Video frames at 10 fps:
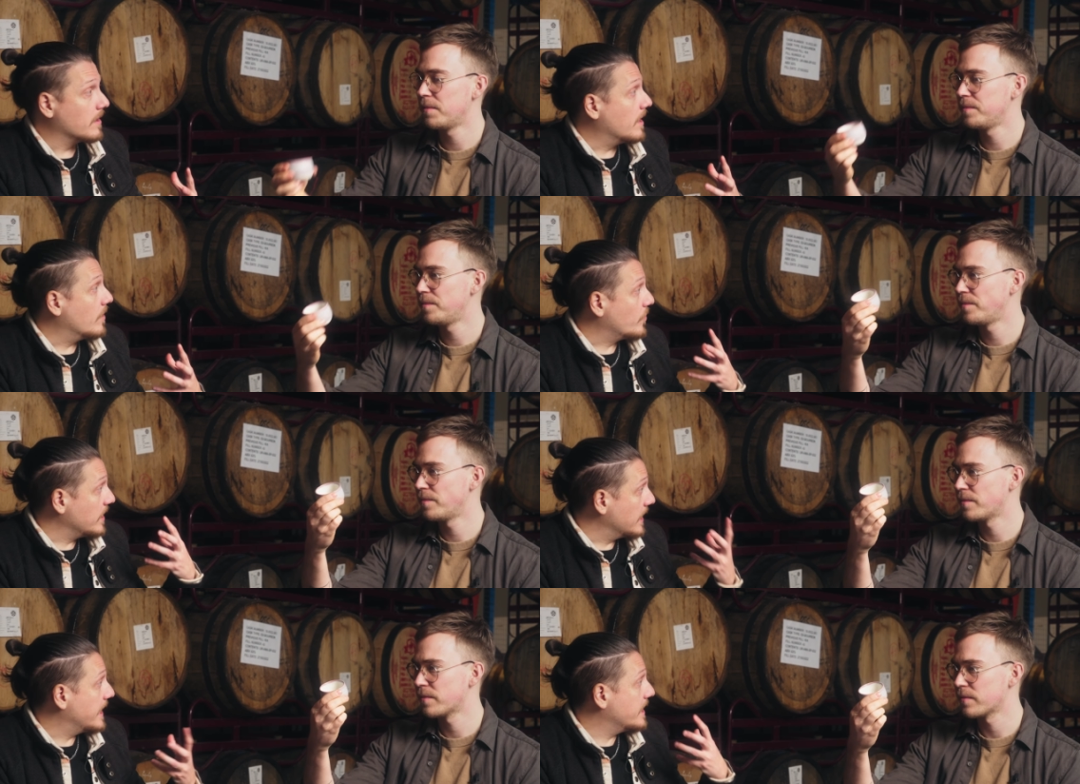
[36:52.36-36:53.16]
Speaker 1: uh,
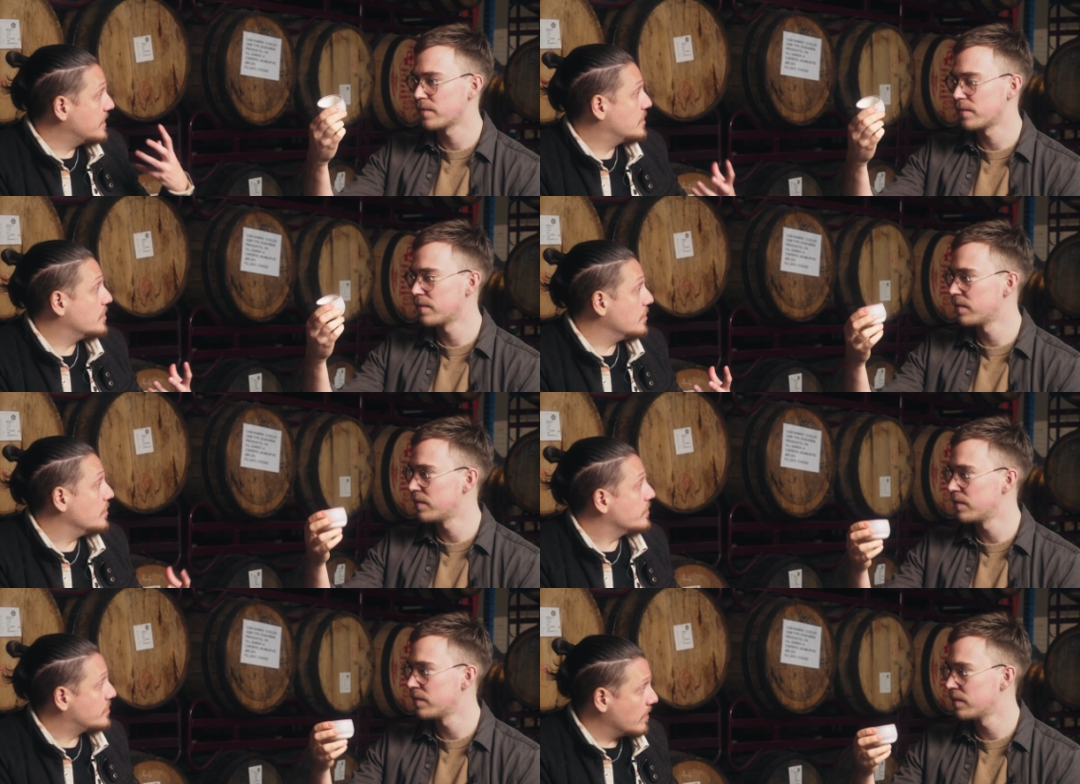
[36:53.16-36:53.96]
related
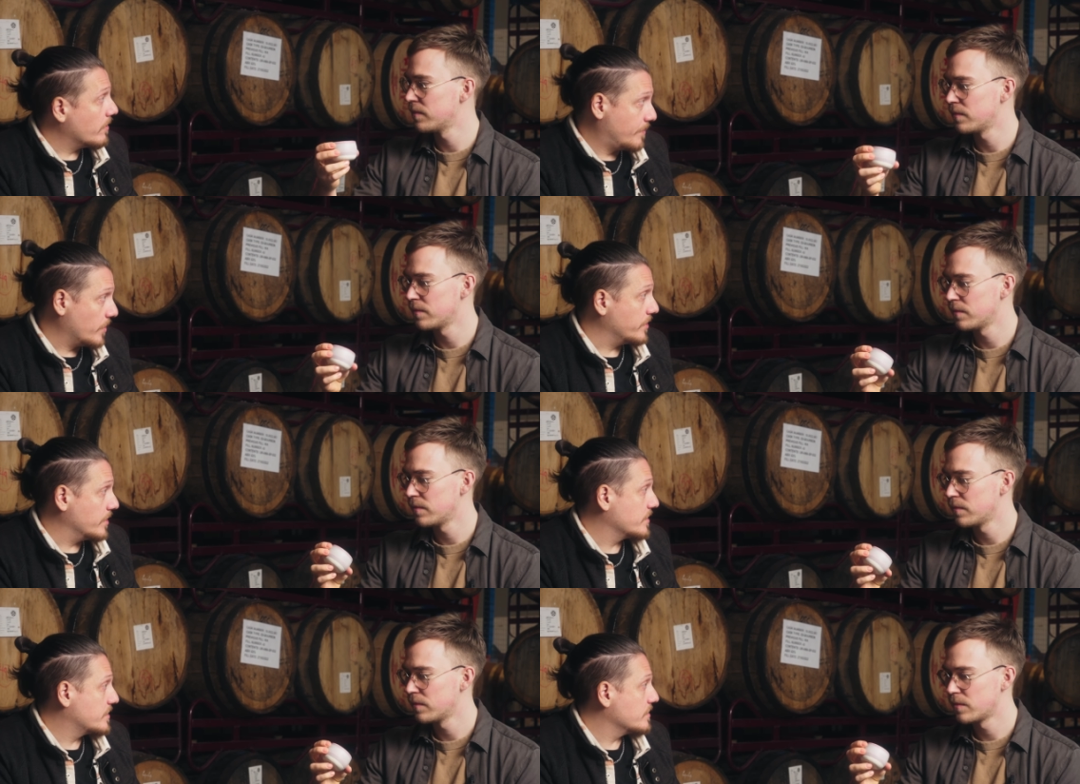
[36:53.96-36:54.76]
to, to our
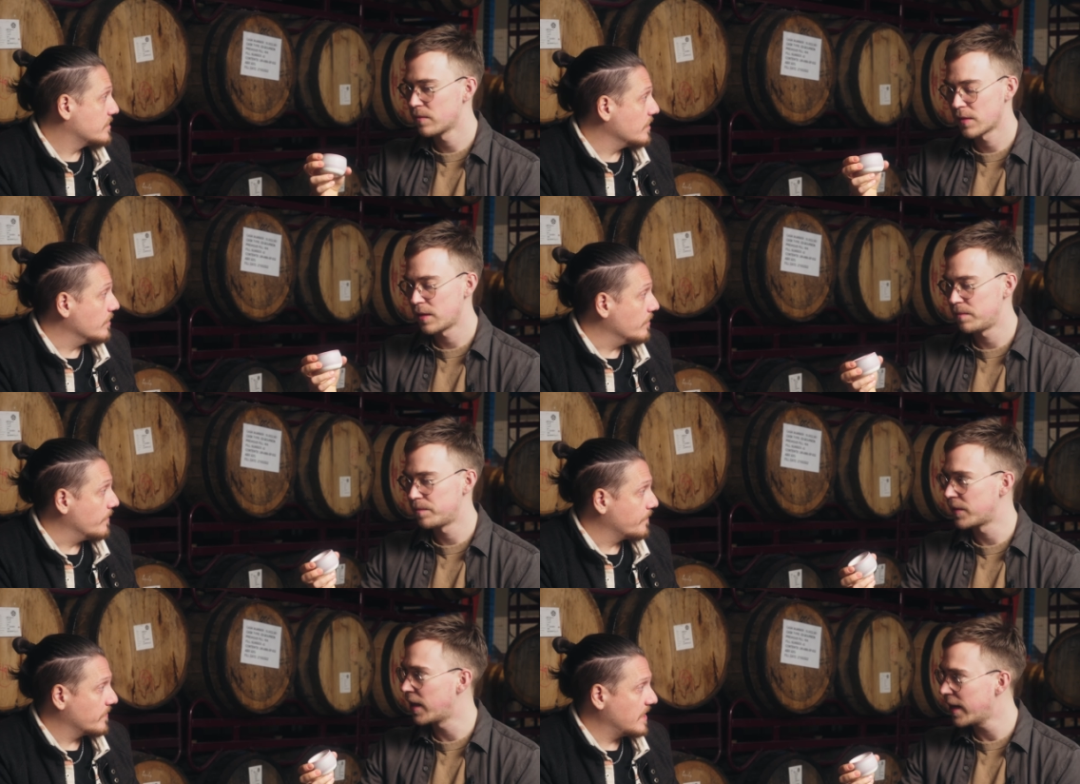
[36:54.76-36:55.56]
products.
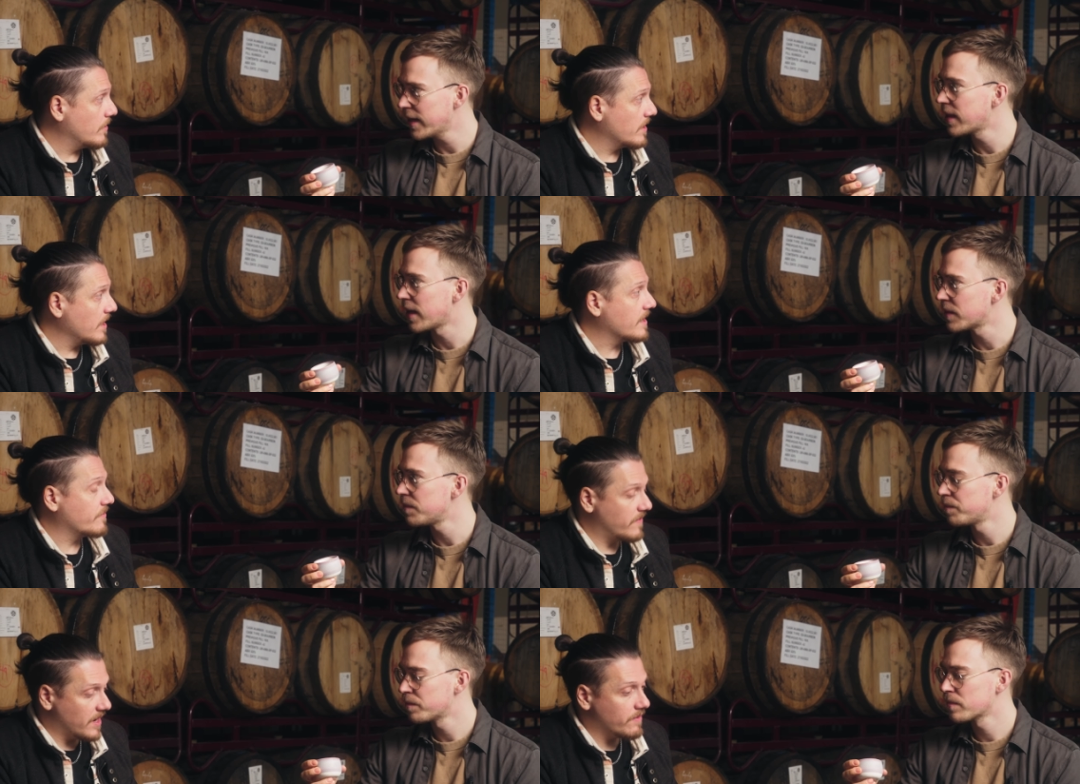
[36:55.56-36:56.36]
So
Speaker 2: like they were that. like
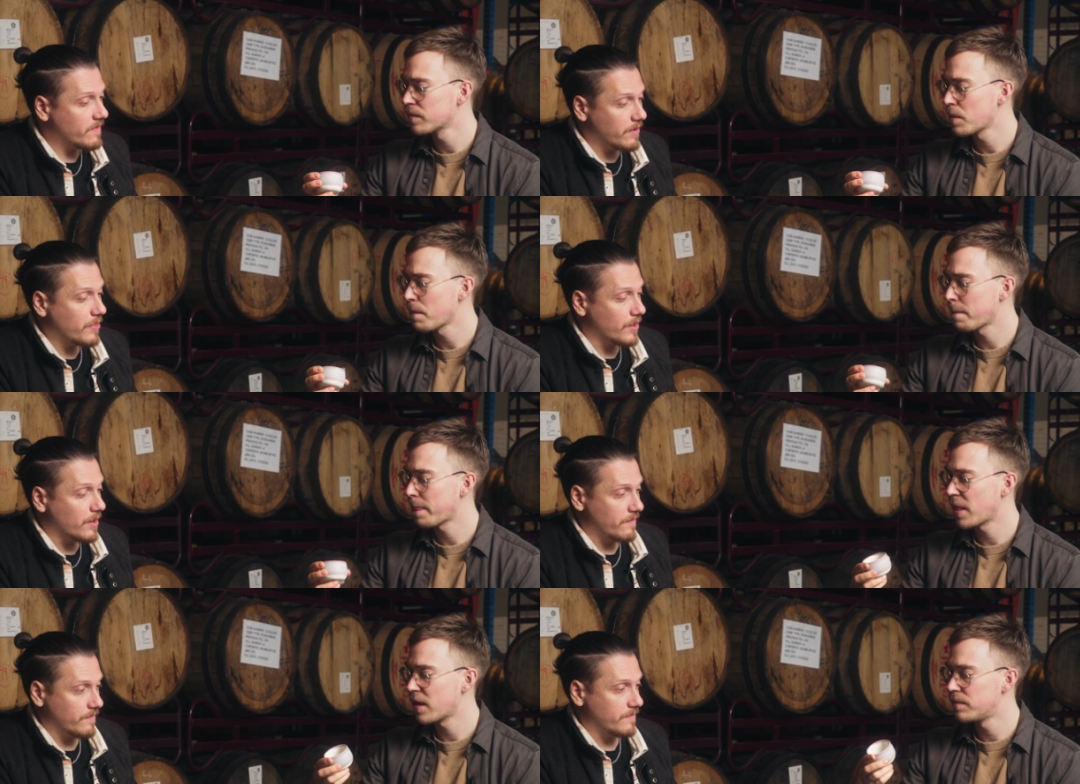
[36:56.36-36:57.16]
very, very
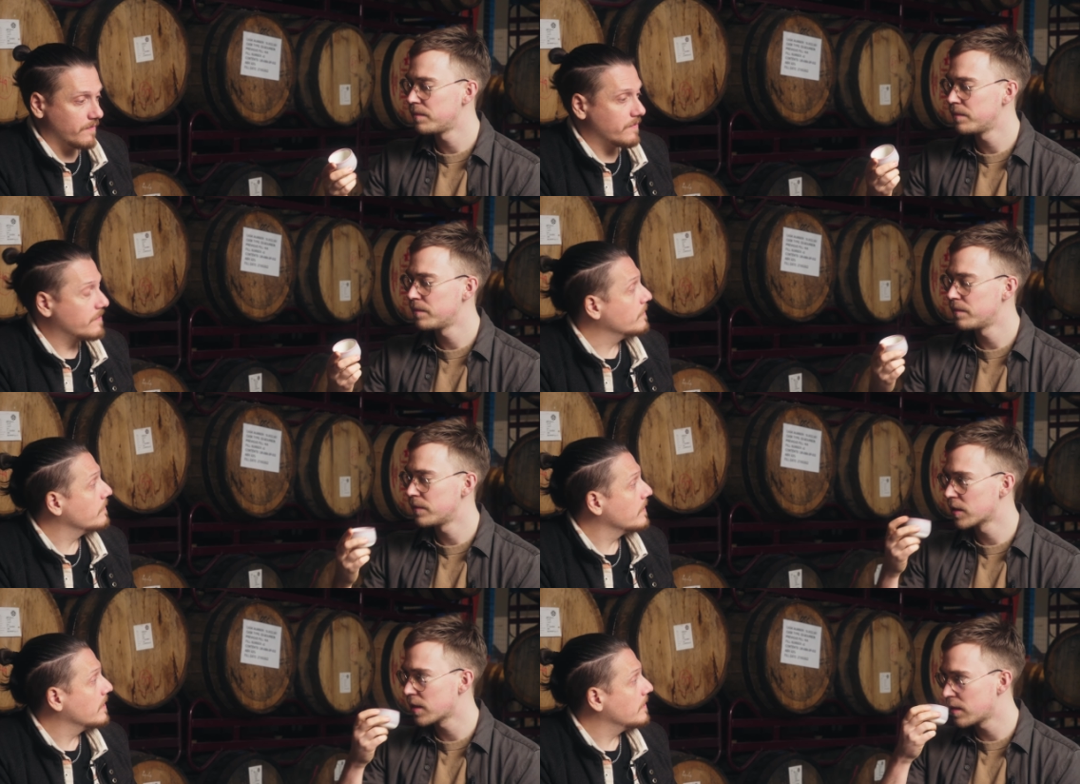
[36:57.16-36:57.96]
thoughtful.
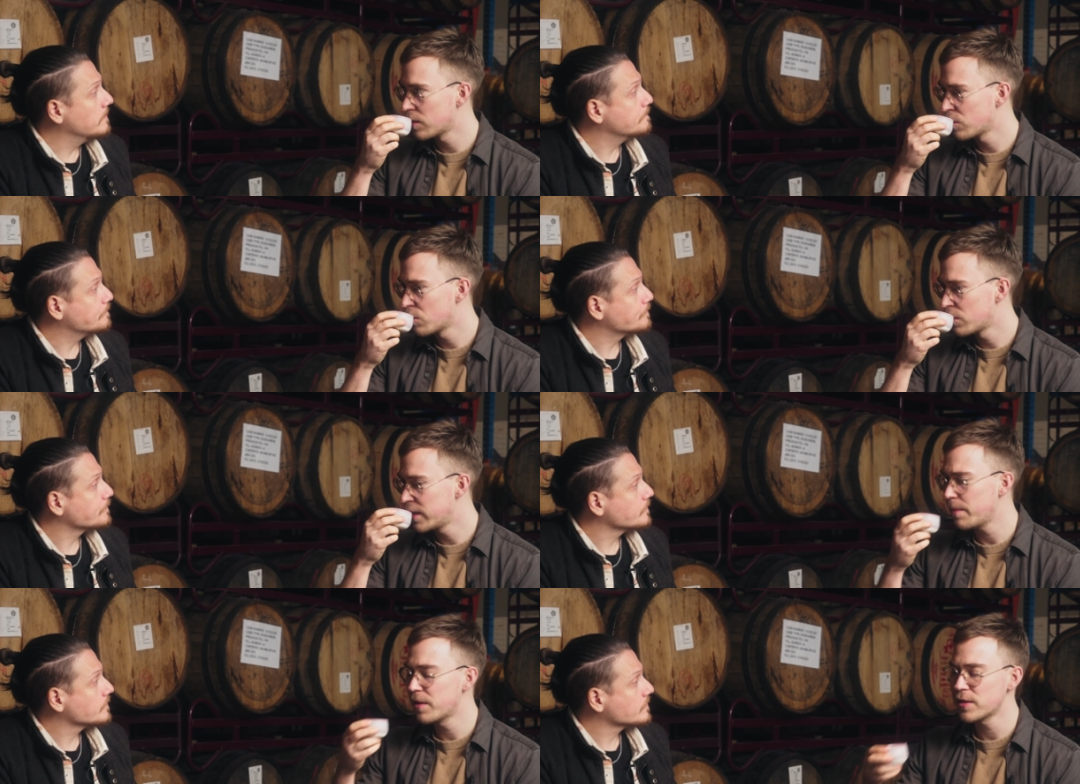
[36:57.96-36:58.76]
Mm-hmm. um,
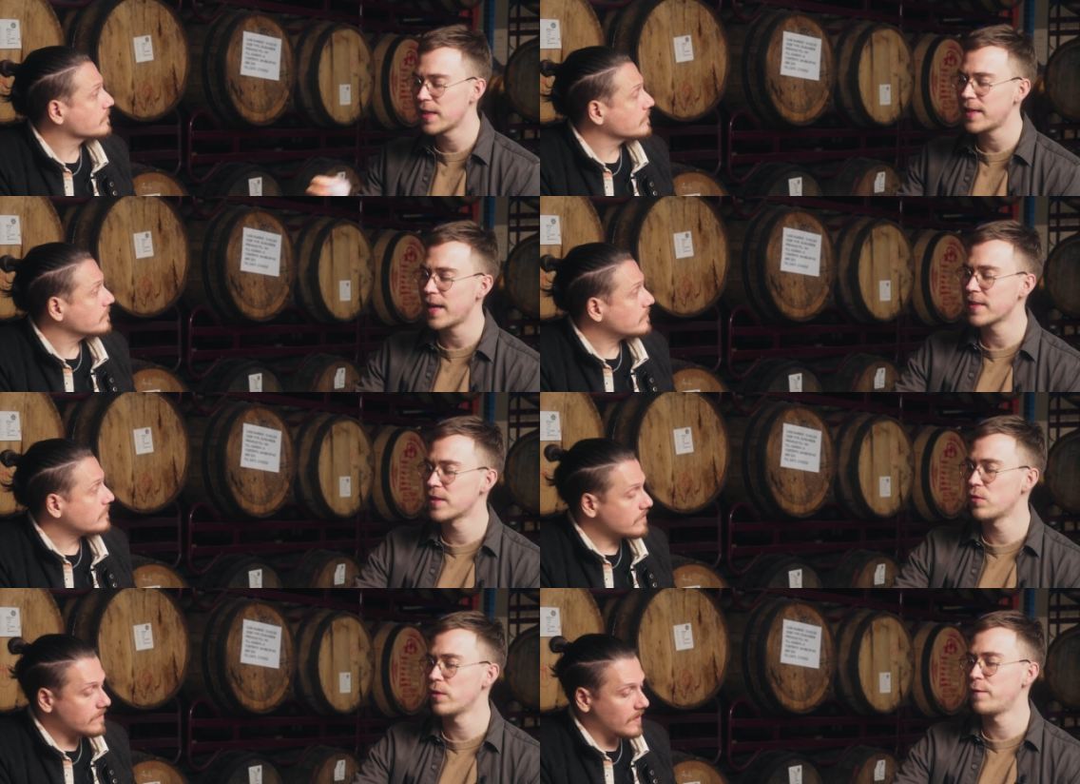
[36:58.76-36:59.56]
yeah, because that adds
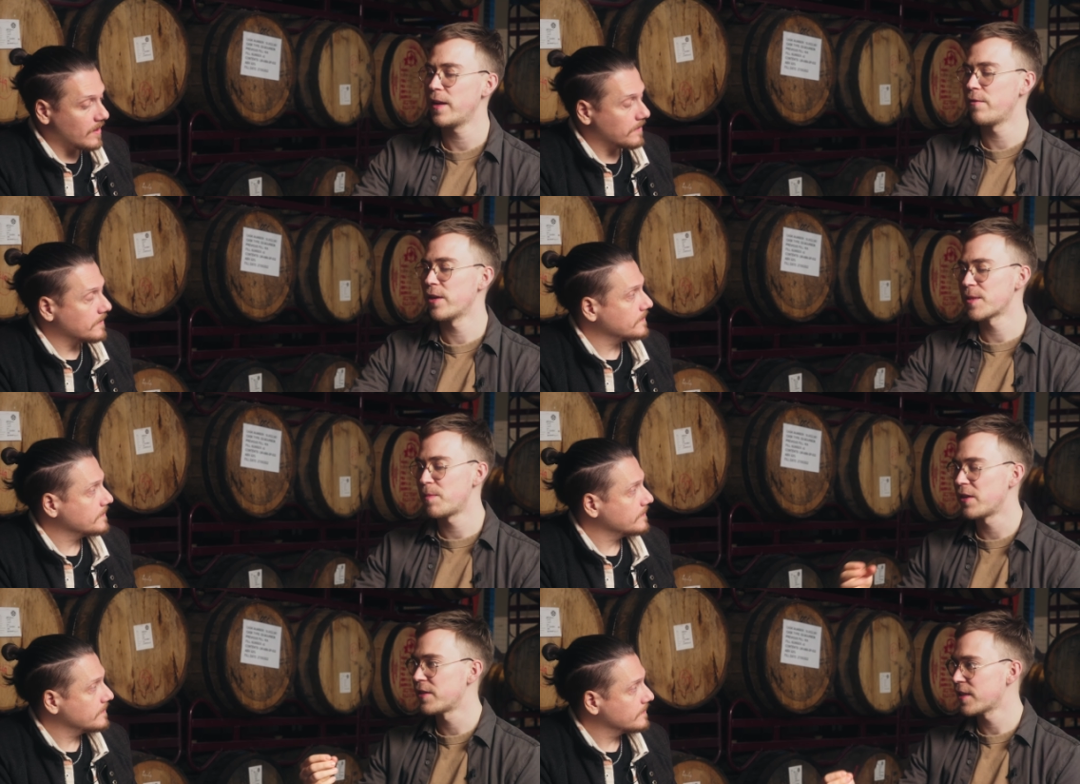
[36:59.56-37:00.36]
to the flavor
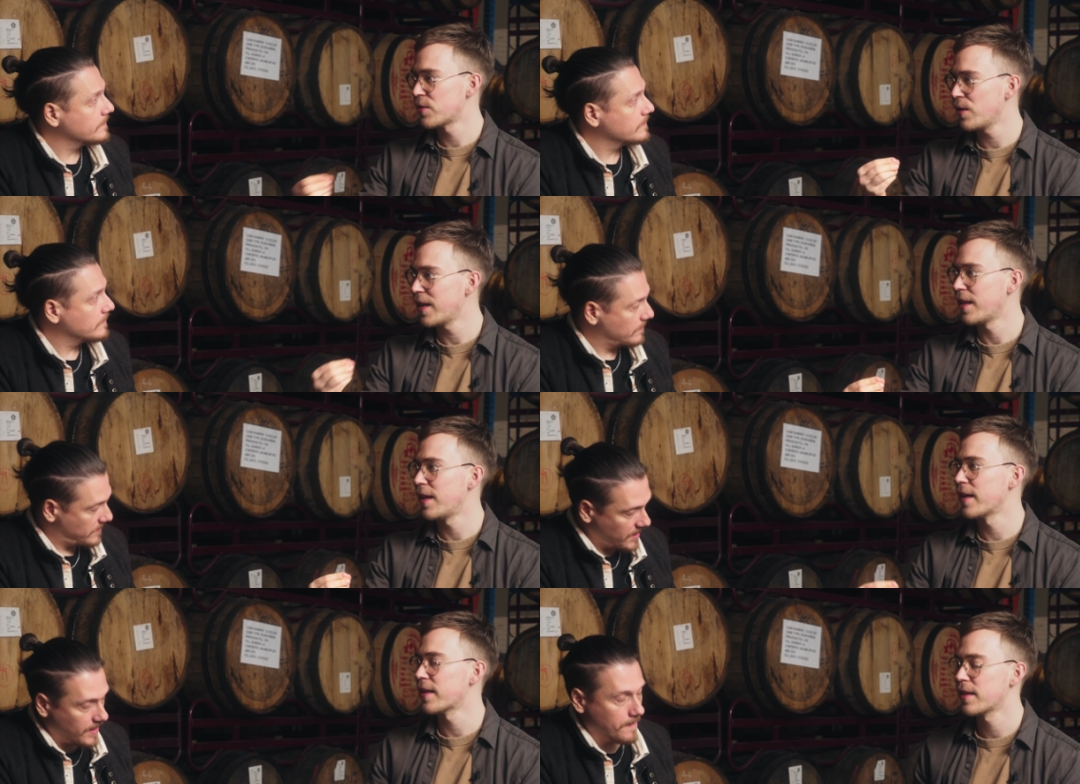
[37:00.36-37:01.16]
experience as well.
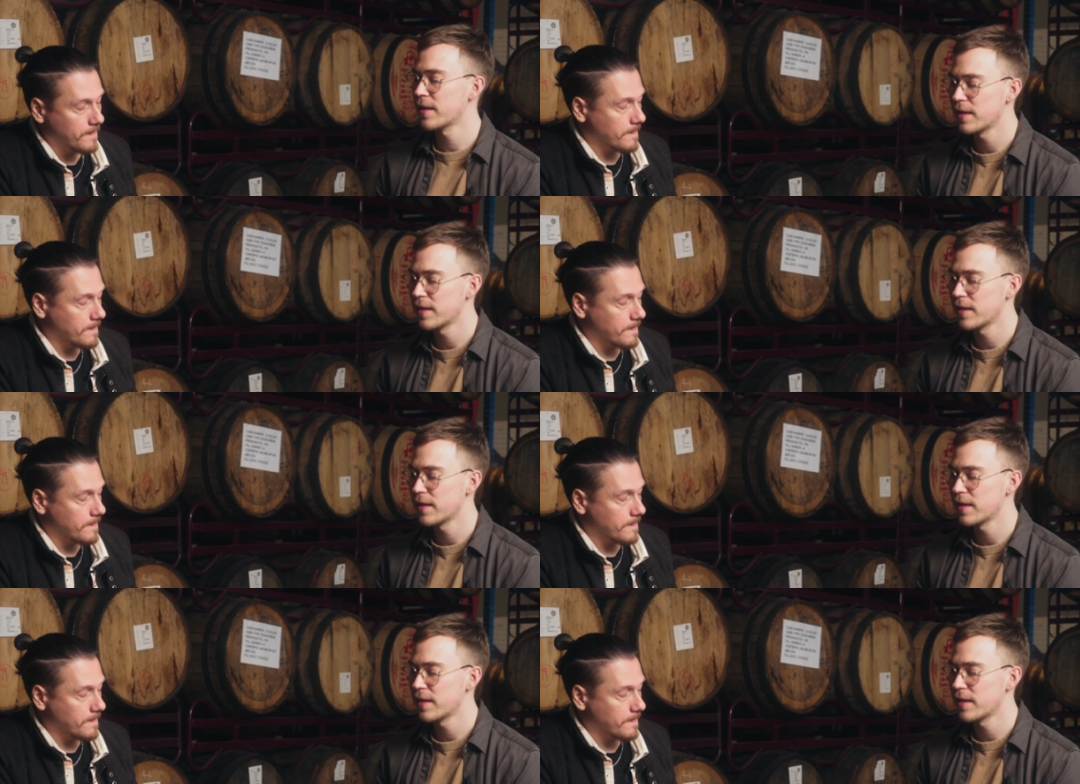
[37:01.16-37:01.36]
Speaker 1: Like, yeah.